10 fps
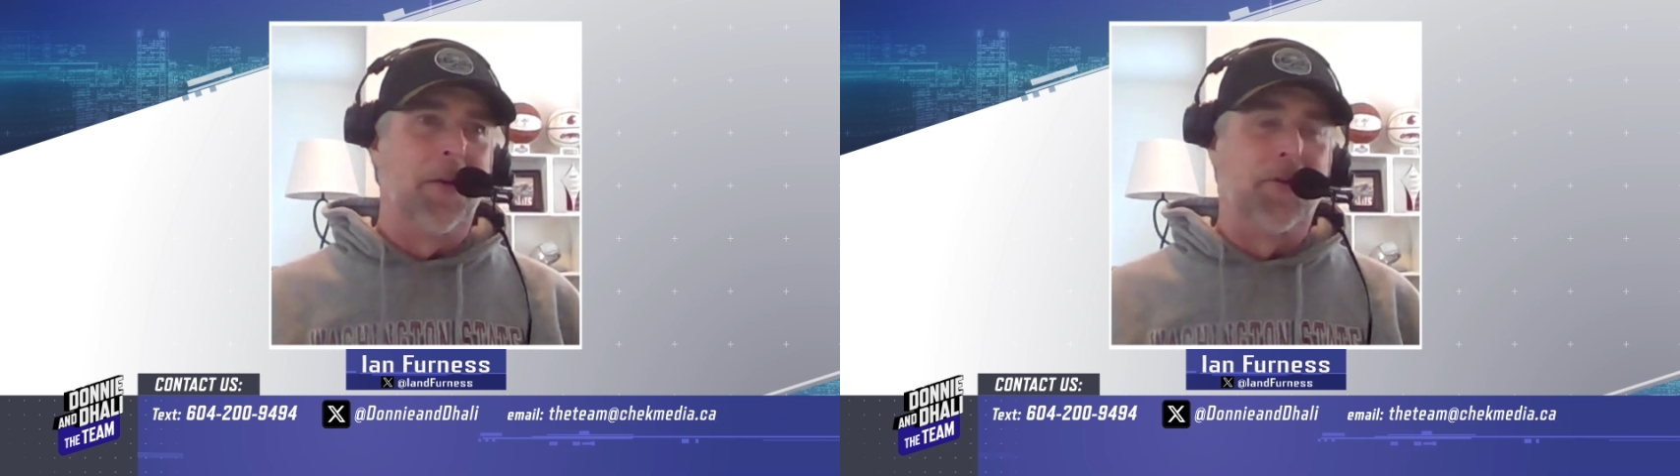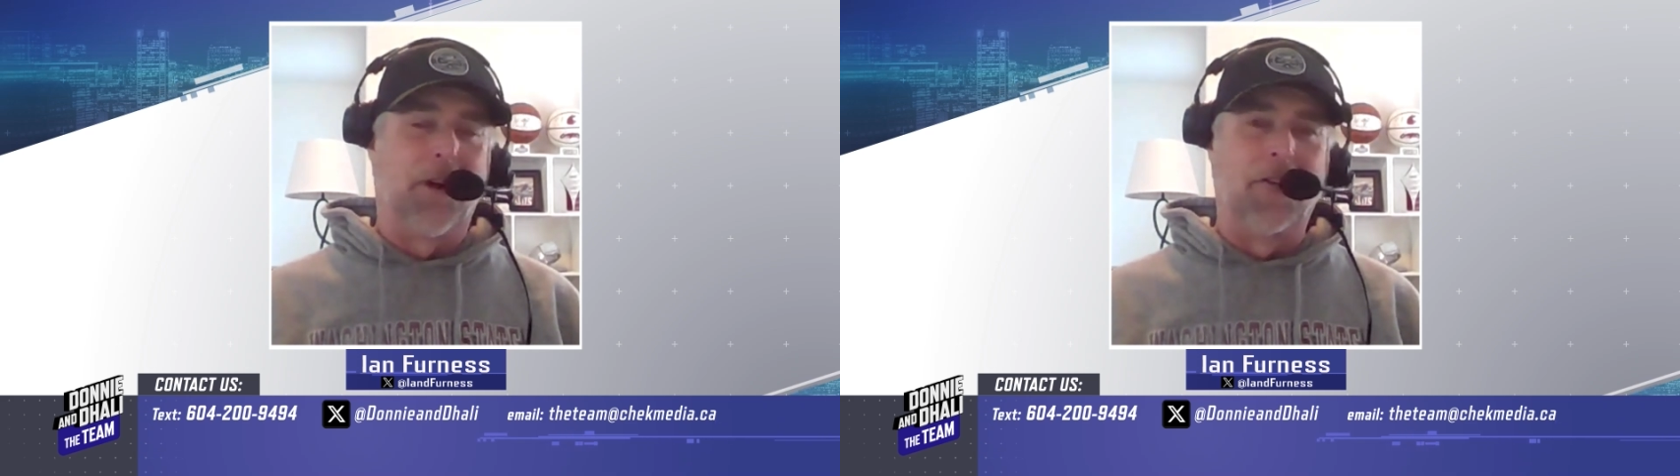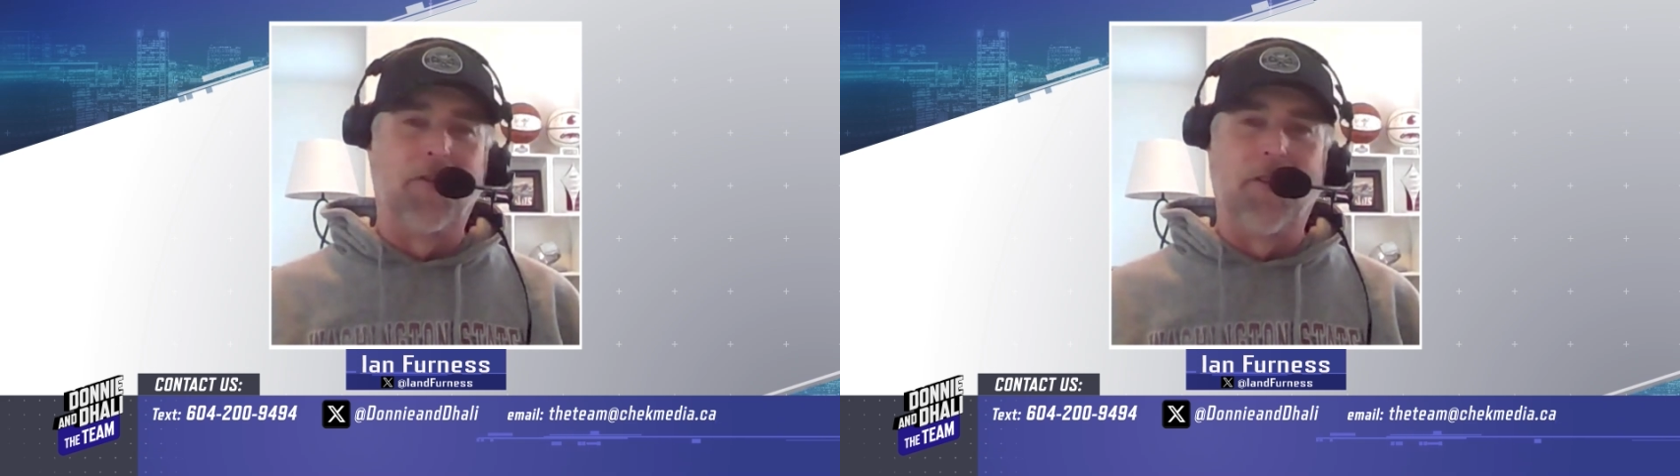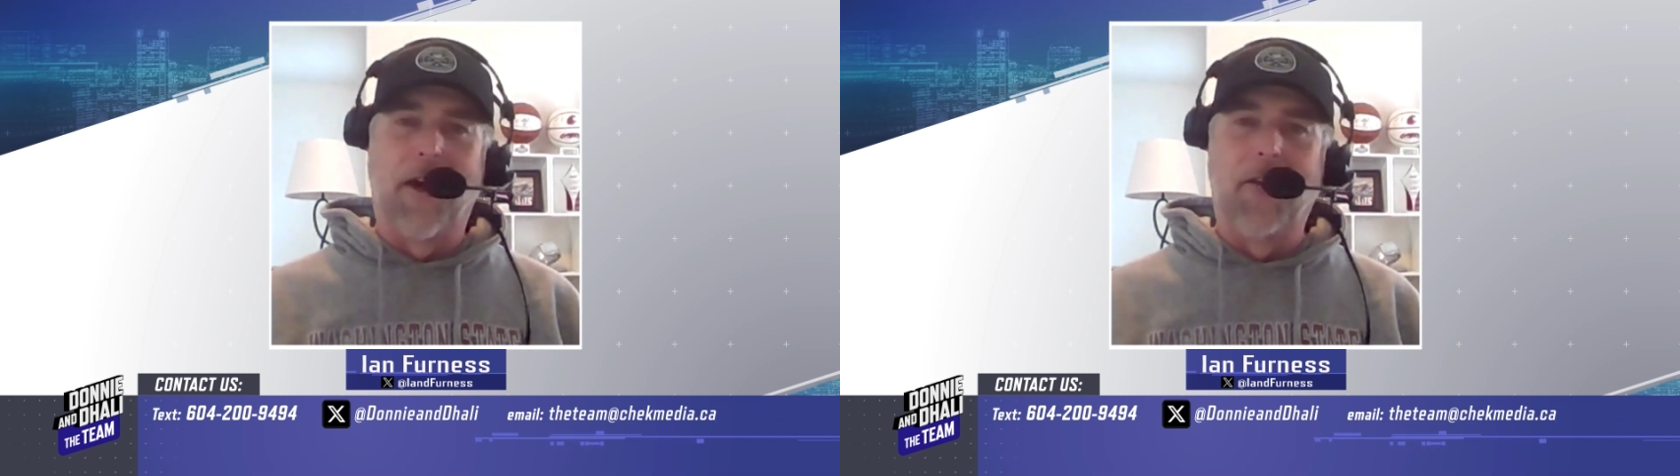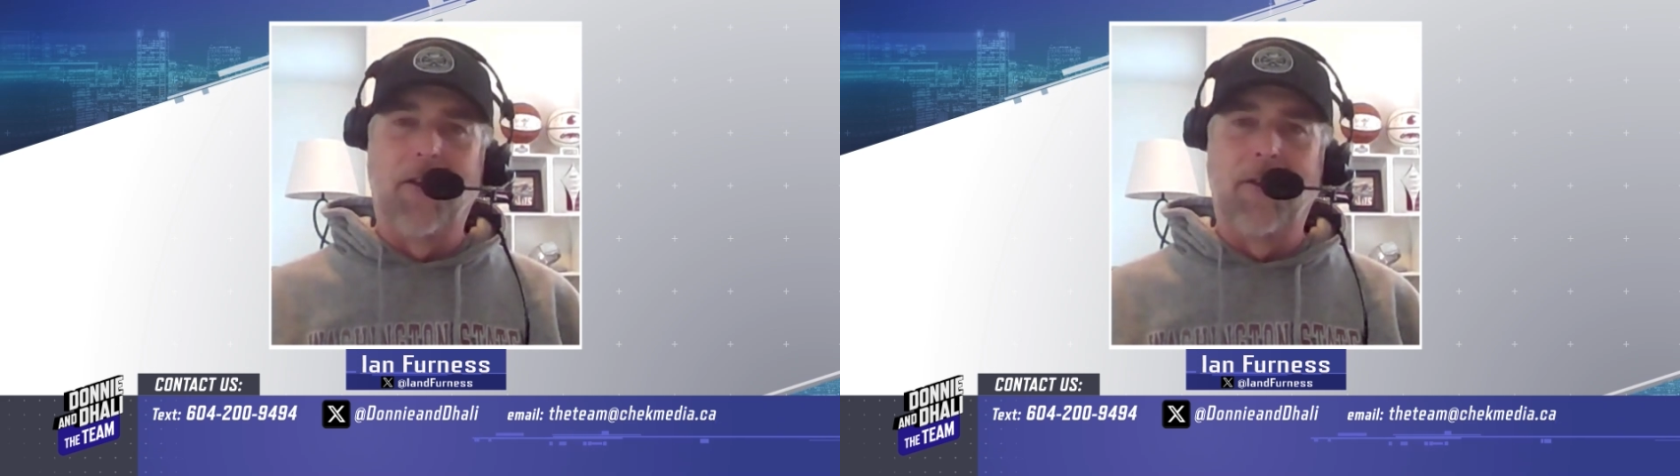John
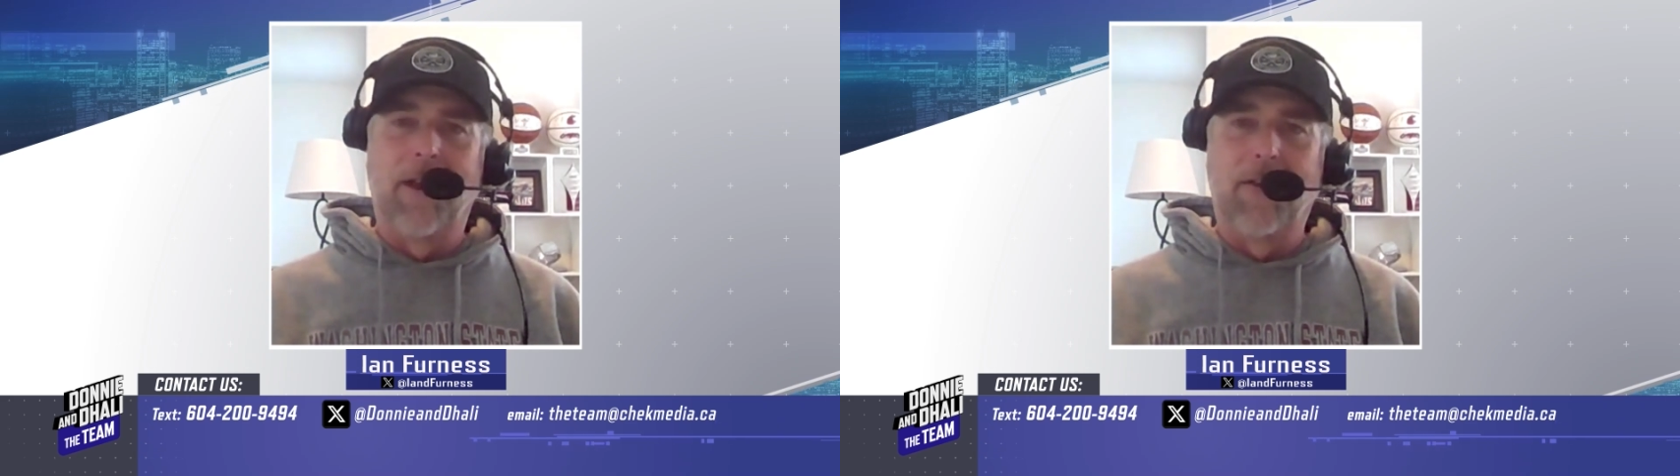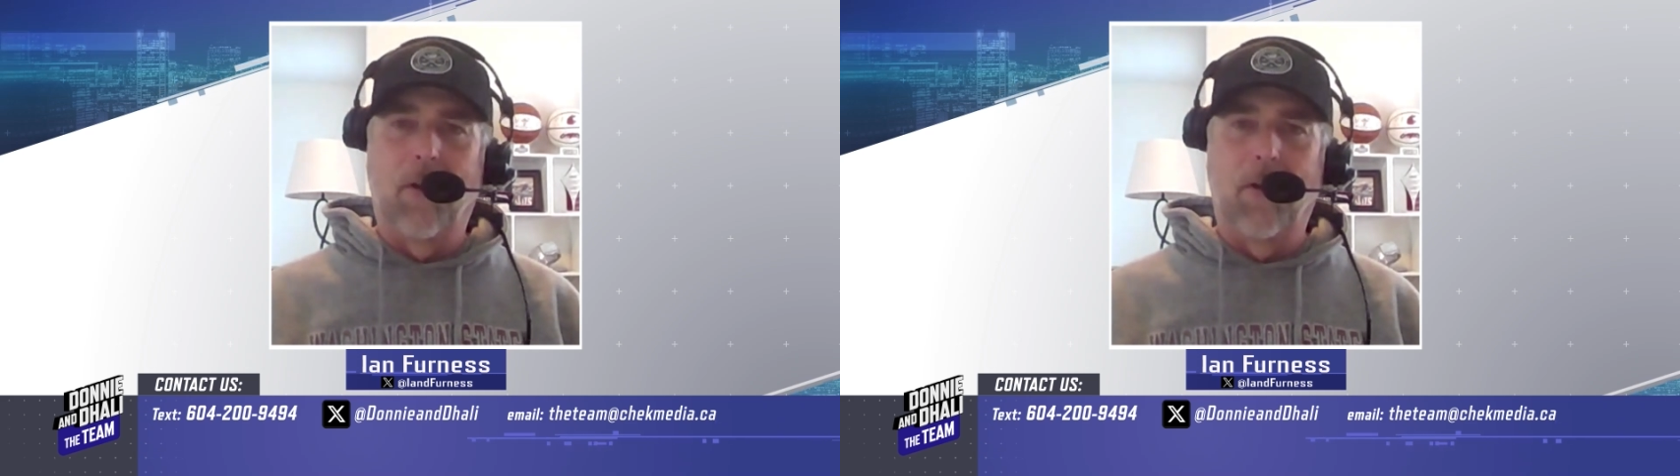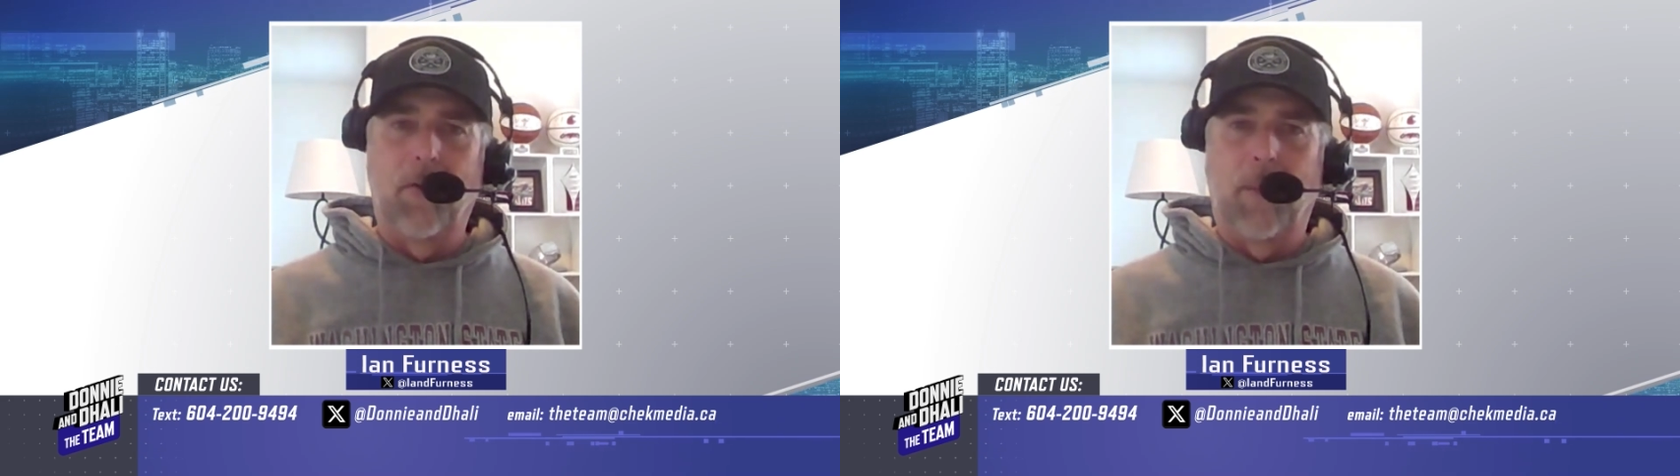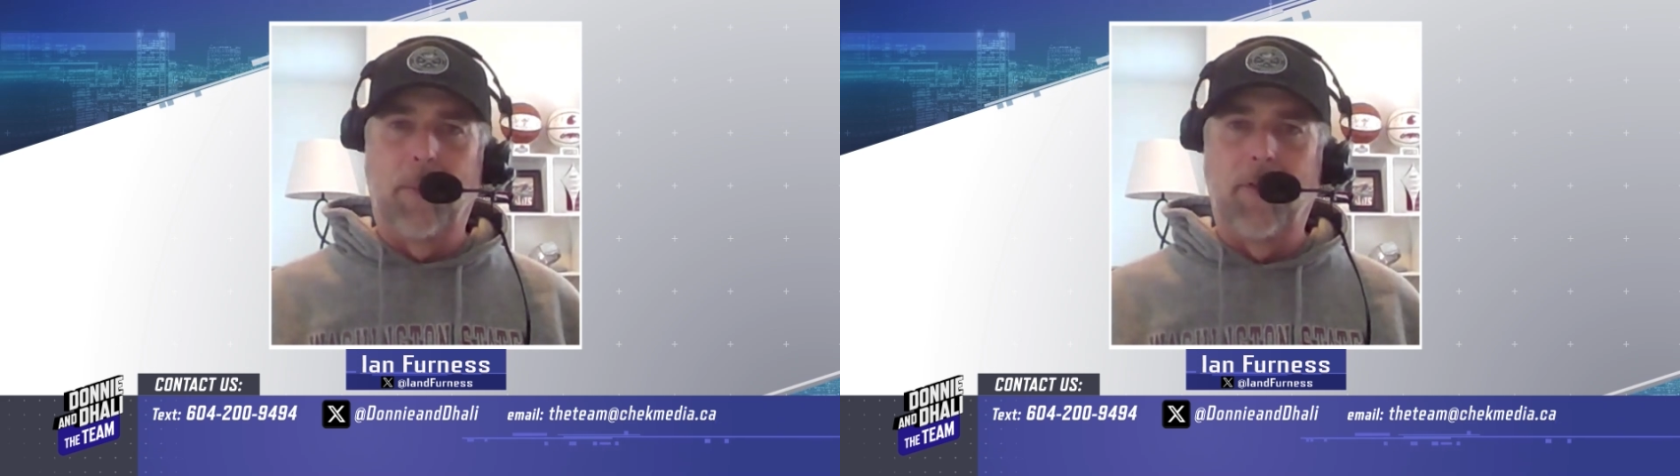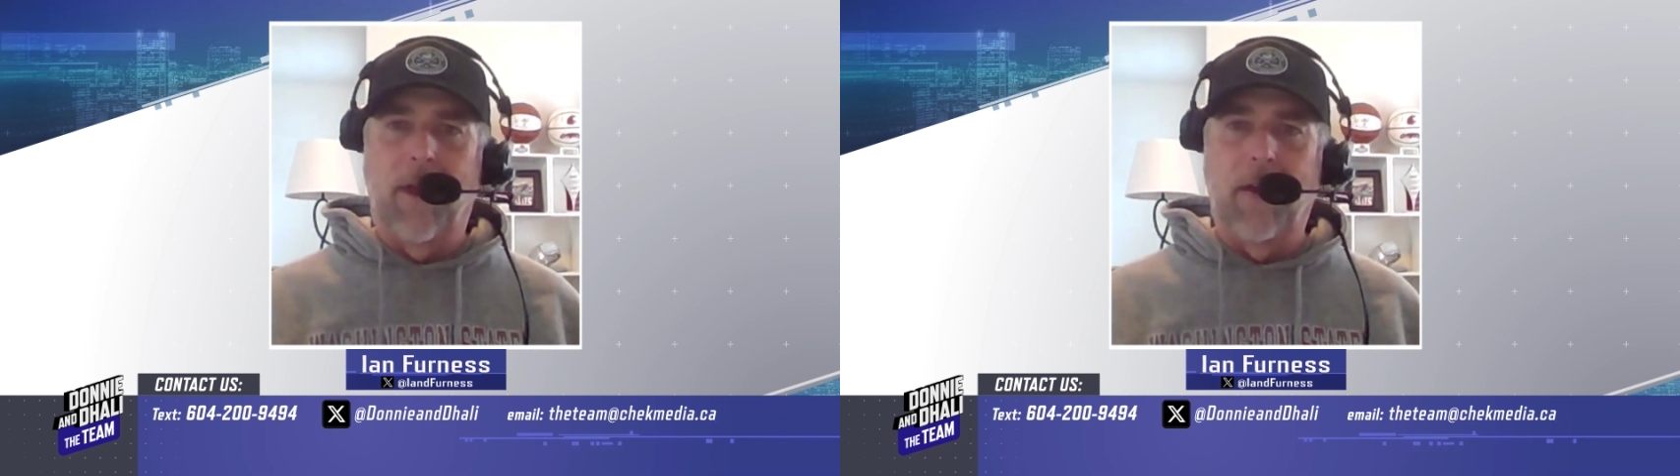Schneider and Darnold's
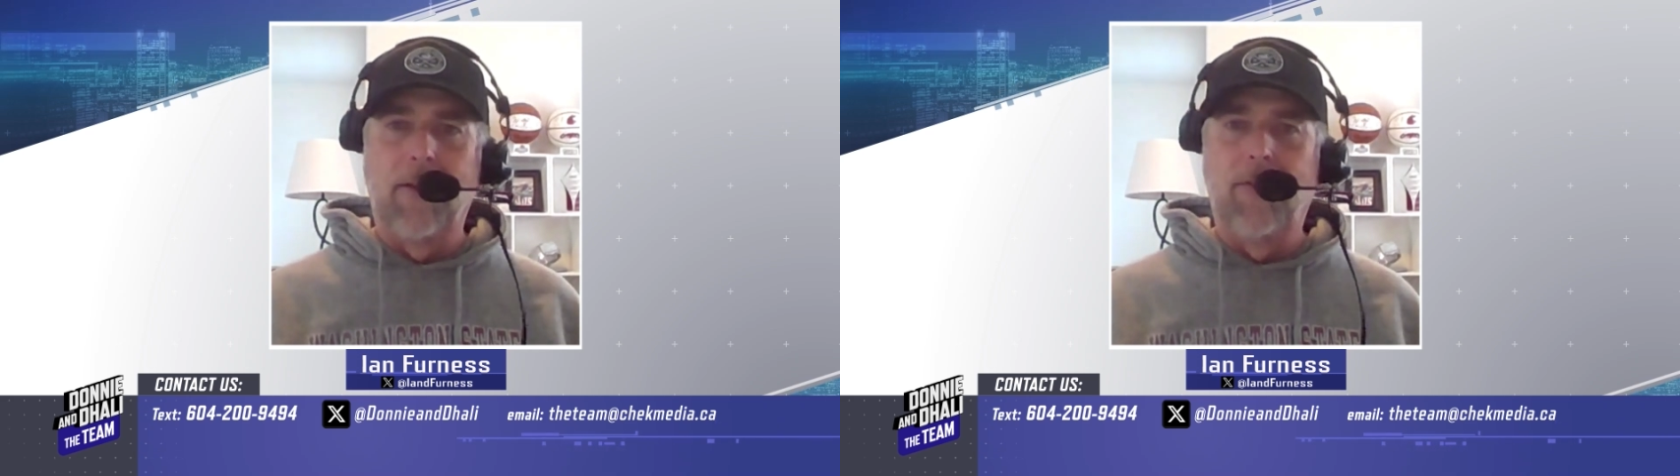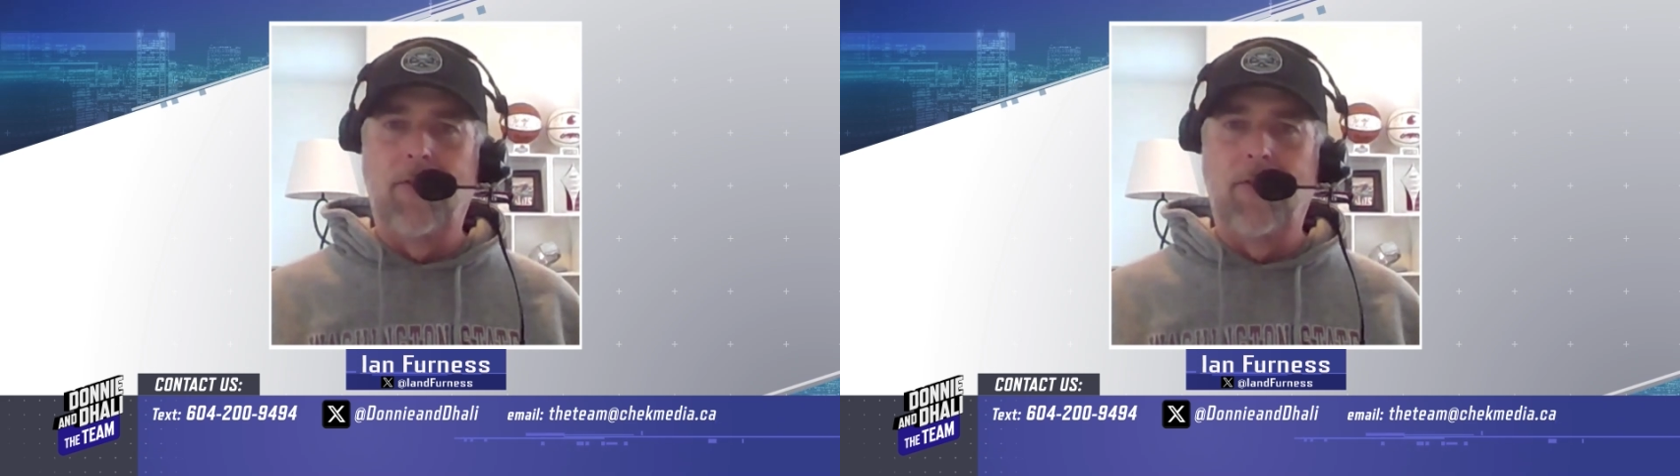representatives.